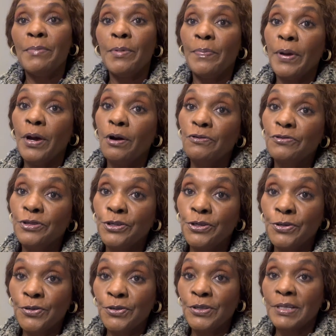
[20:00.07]
a pair of
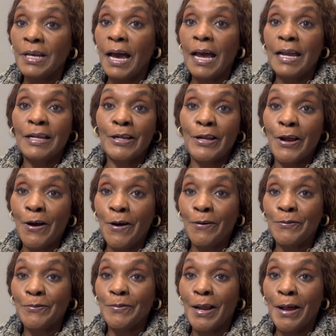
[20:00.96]
shoes, hand
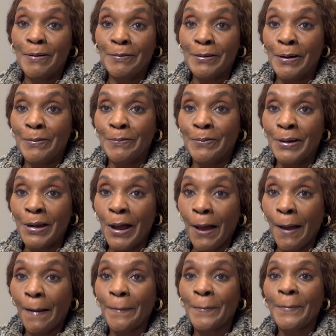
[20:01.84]
gloves, blah, blah,
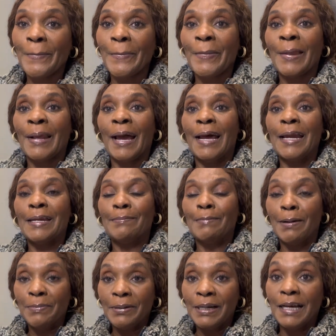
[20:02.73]
blah. And my
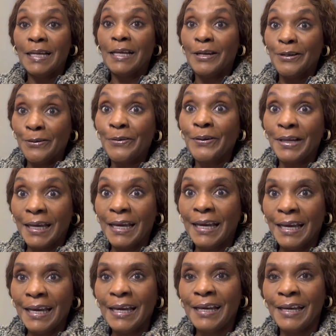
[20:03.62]
brother said,
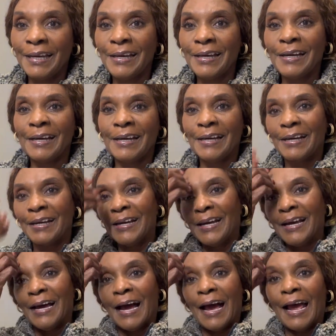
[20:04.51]
okay.
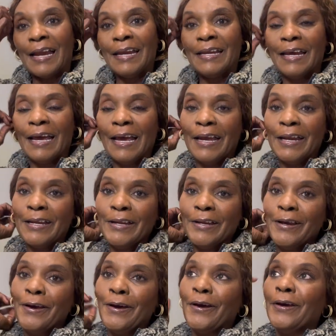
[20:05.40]
And then
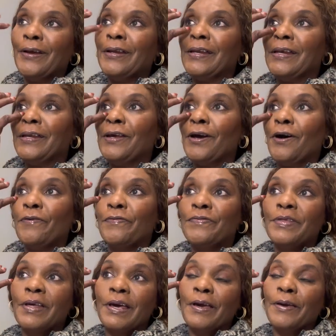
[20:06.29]
the day of
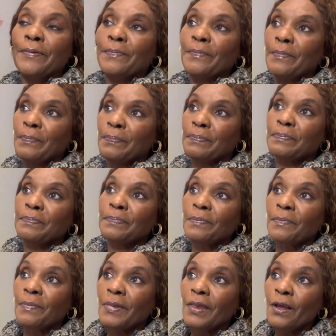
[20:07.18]

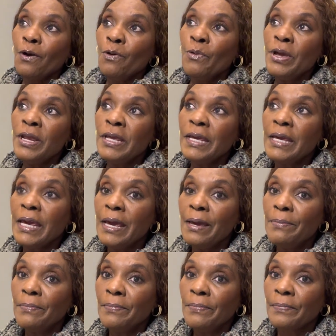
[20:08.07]
when he
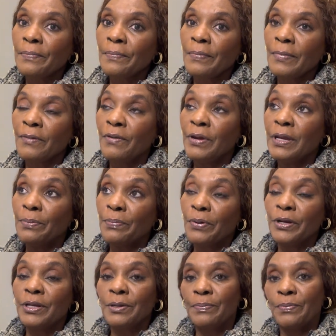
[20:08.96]
came, when they
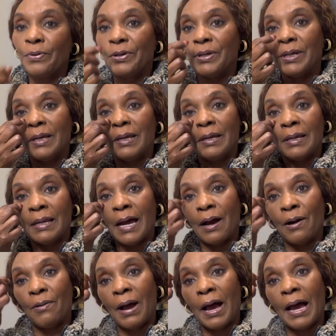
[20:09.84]
brought the body,
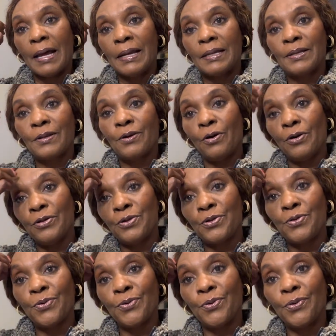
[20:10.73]
now I'd gone
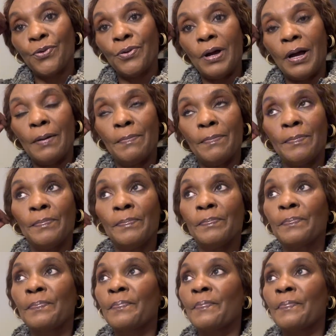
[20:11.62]
to,